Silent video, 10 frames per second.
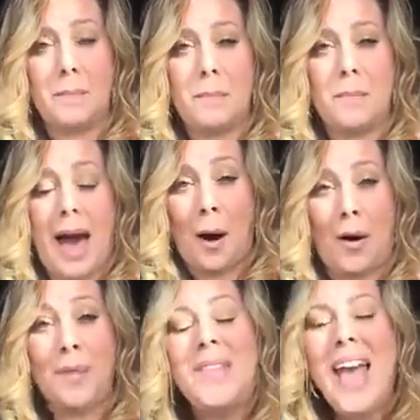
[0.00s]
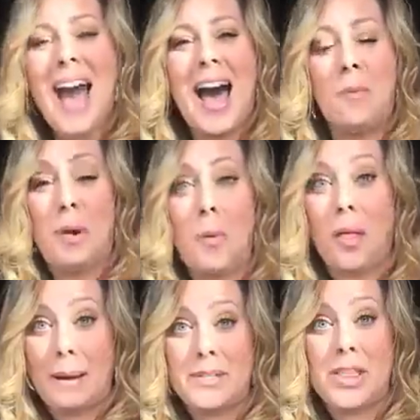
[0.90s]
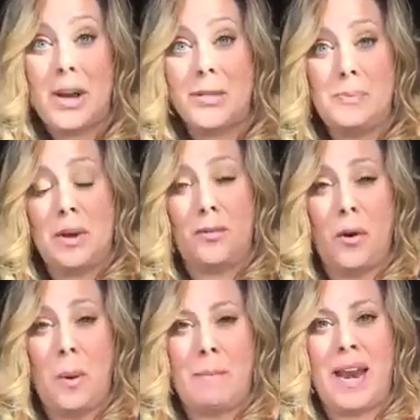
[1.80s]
Howell. We roll up to those beautiful women,